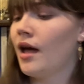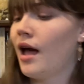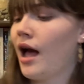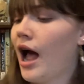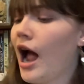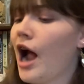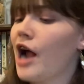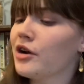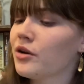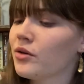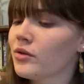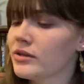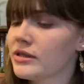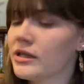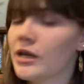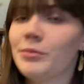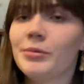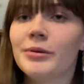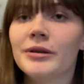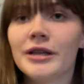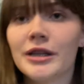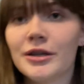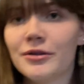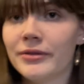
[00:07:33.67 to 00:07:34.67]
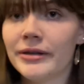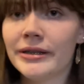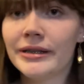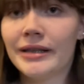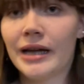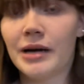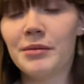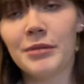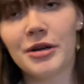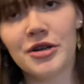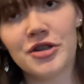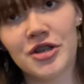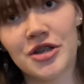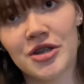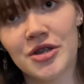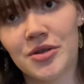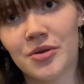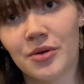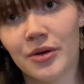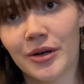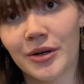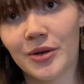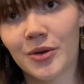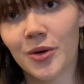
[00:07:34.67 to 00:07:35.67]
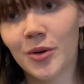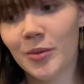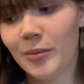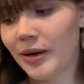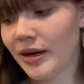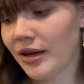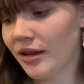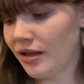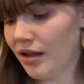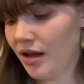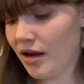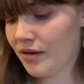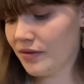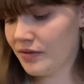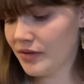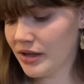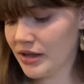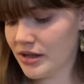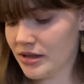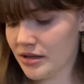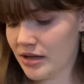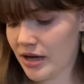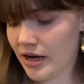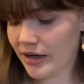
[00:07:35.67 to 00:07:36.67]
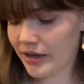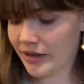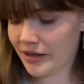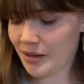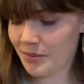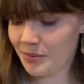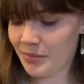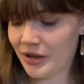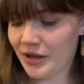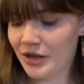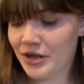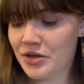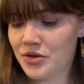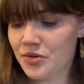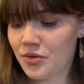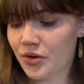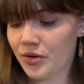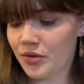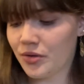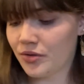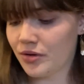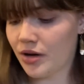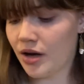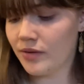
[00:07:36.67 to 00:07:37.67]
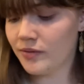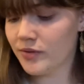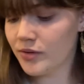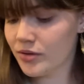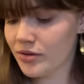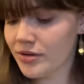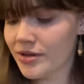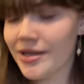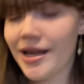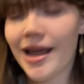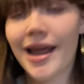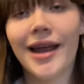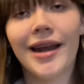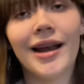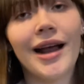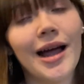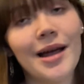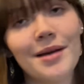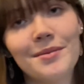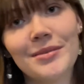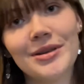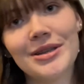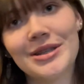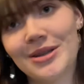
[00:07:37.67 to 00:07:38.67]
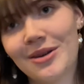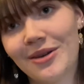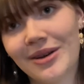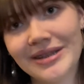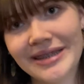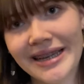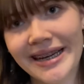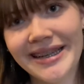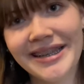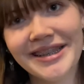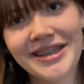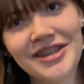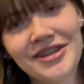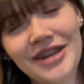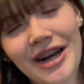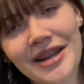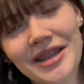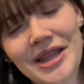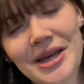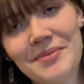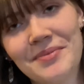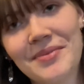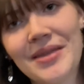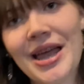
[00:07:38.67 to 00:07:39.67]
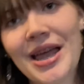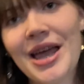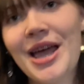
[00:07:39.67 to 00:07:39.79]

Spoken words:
I don't typically read that much historical, but a lot of these ended up being historical novels, and I'm so excited to try them.